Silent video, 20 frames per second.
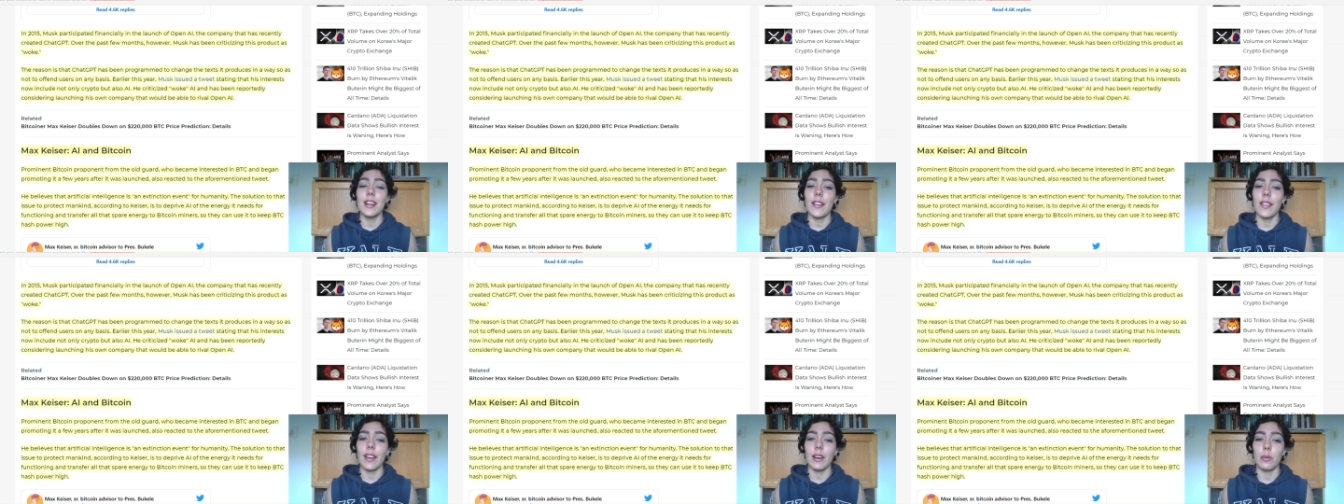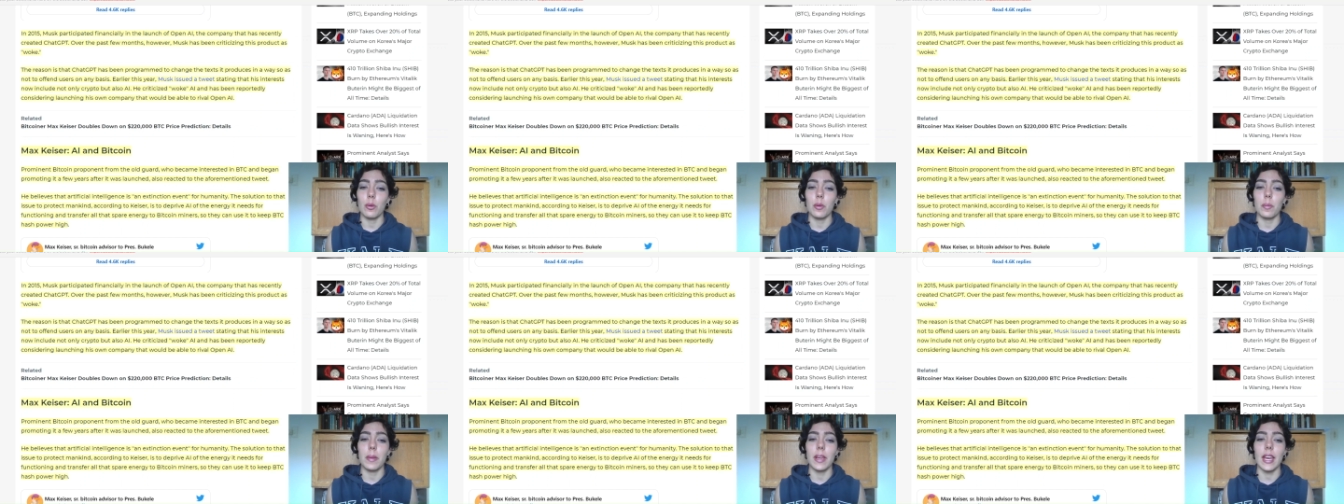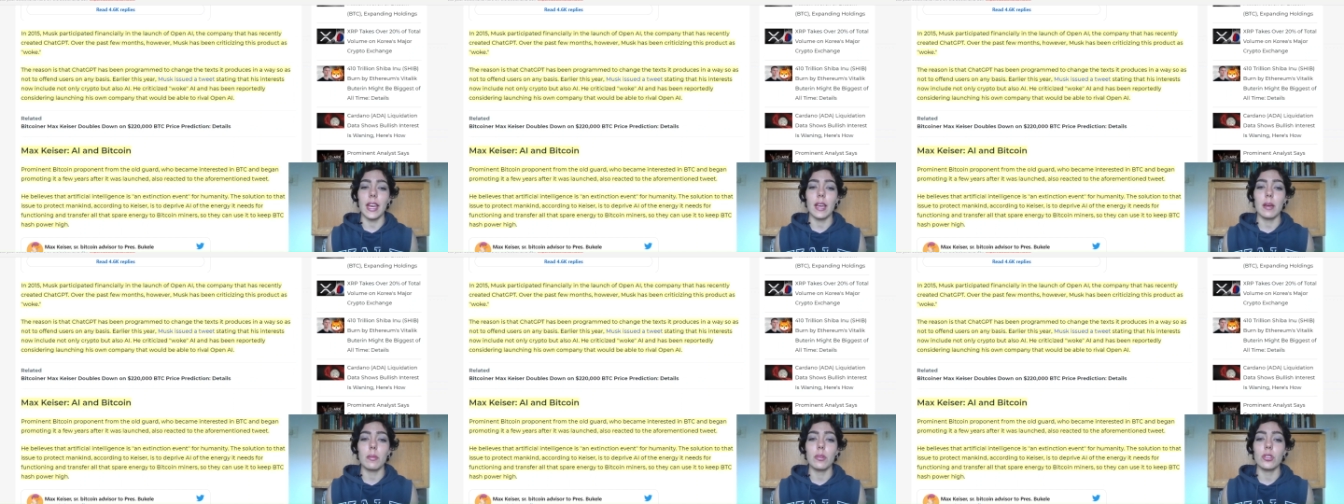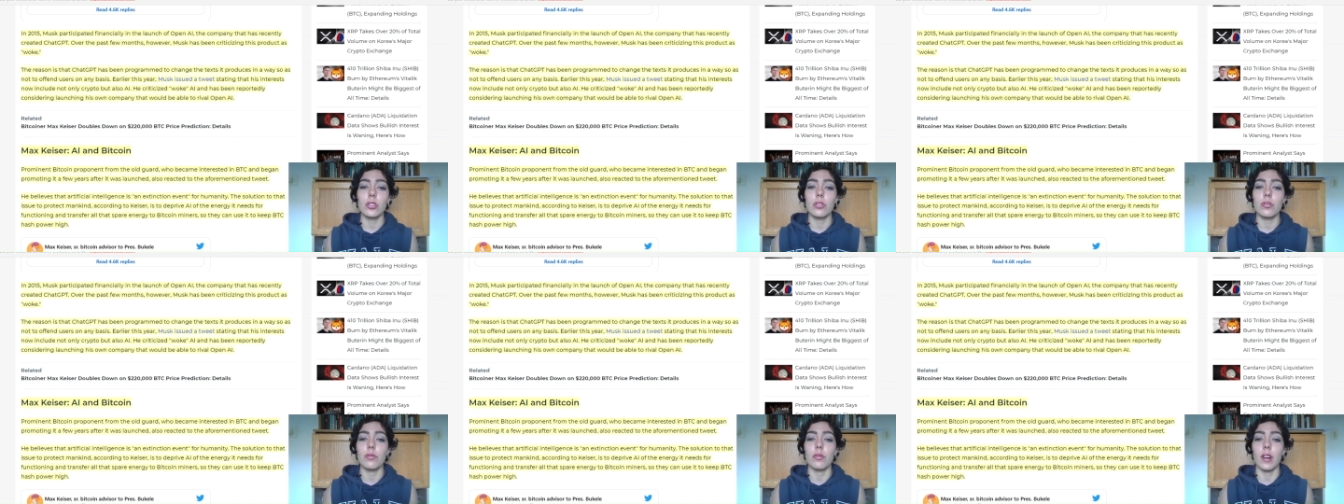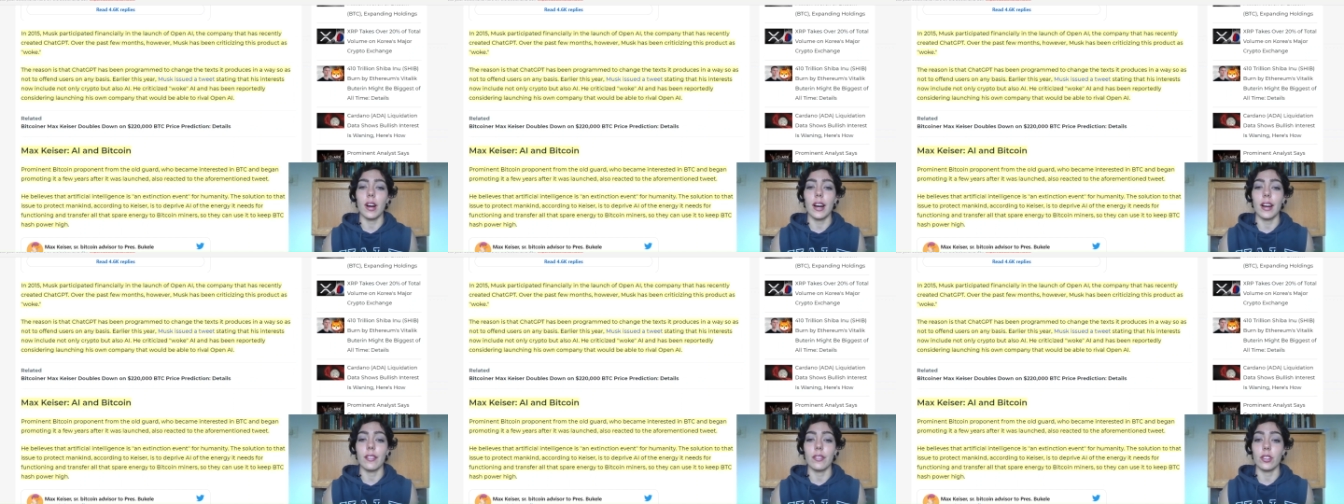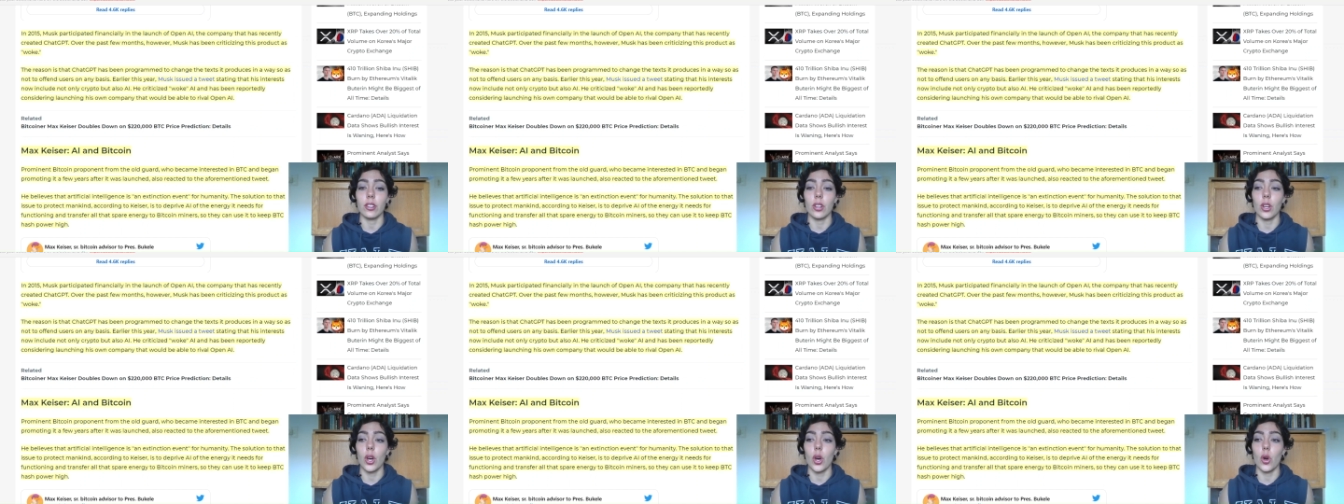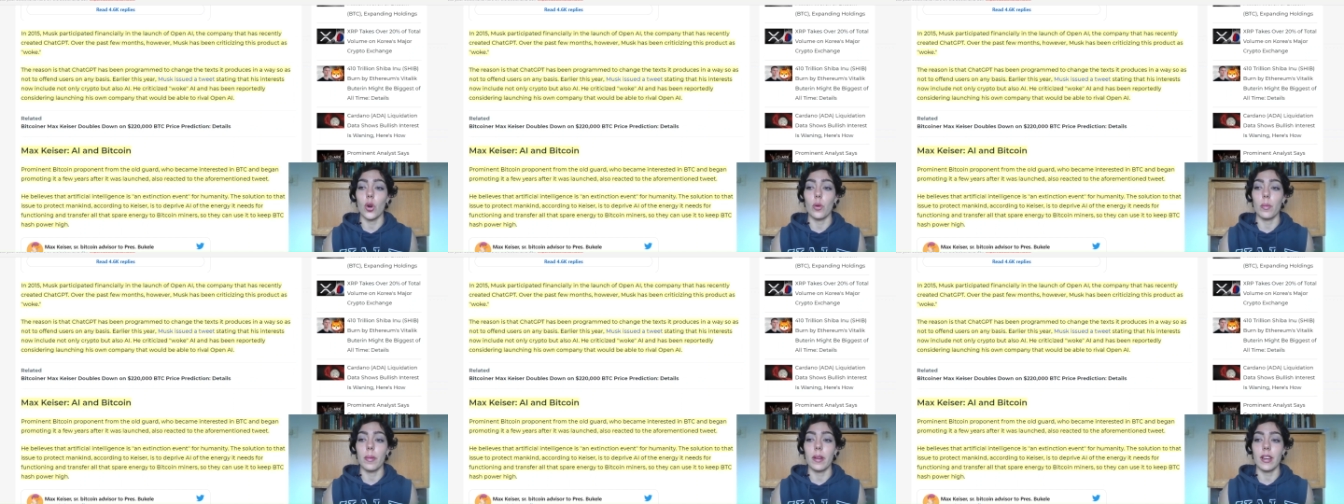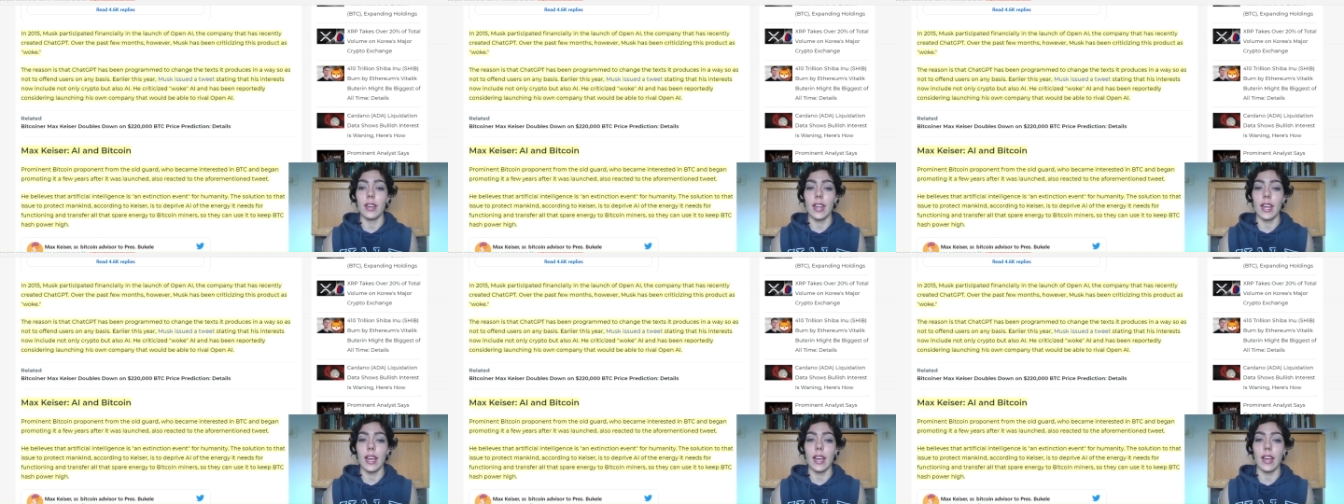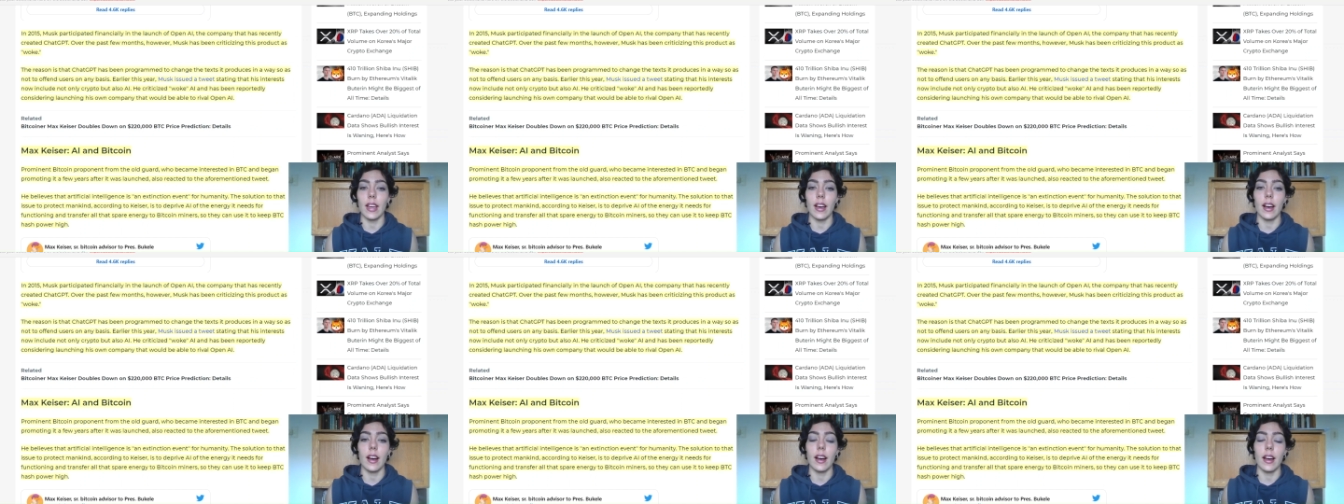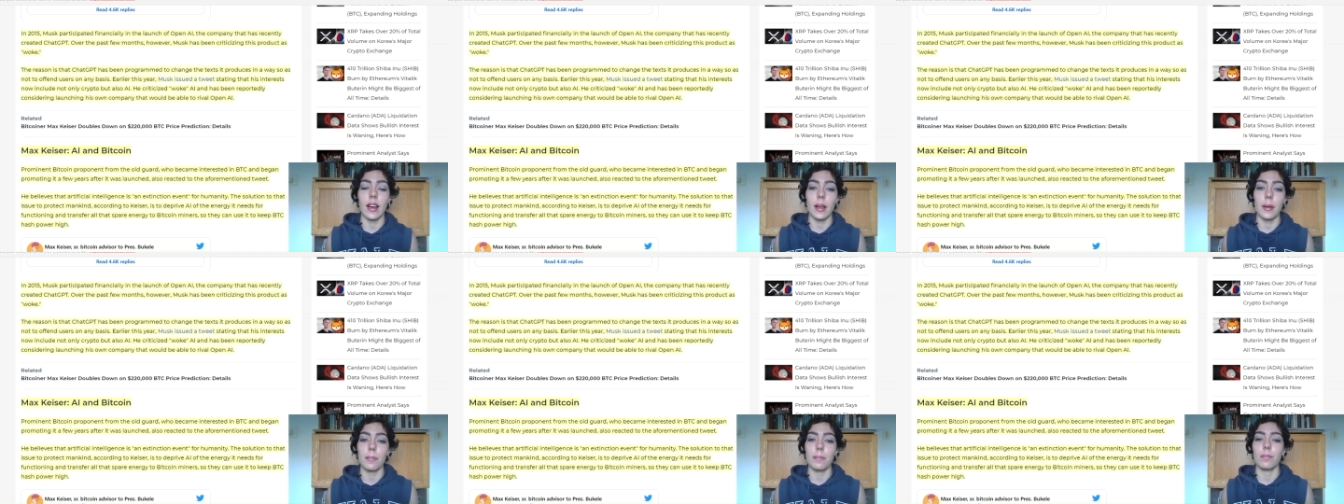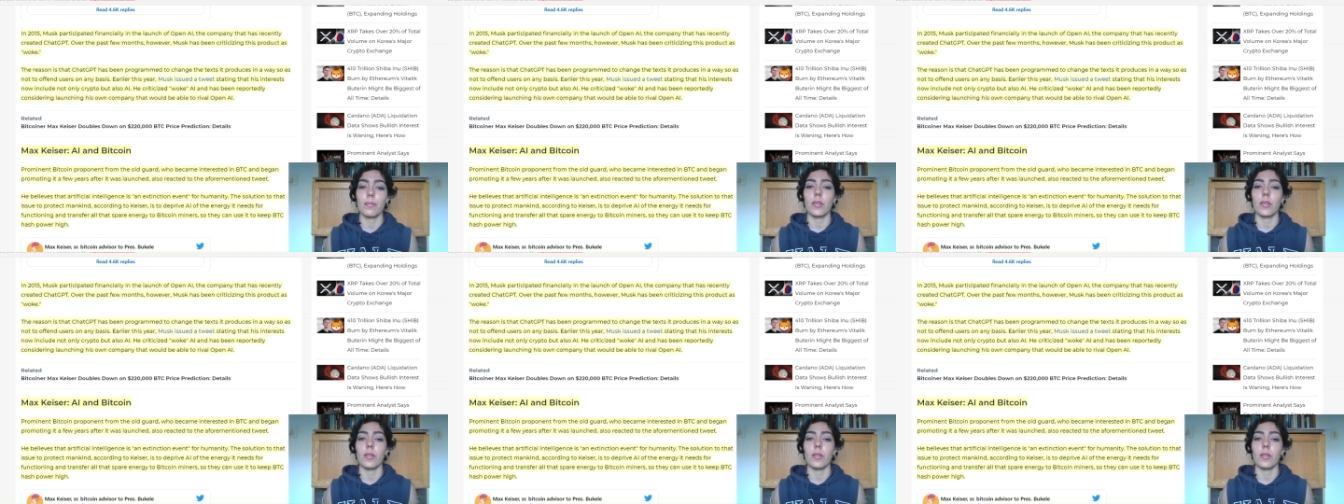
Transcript: that would be able to rival OpenAI.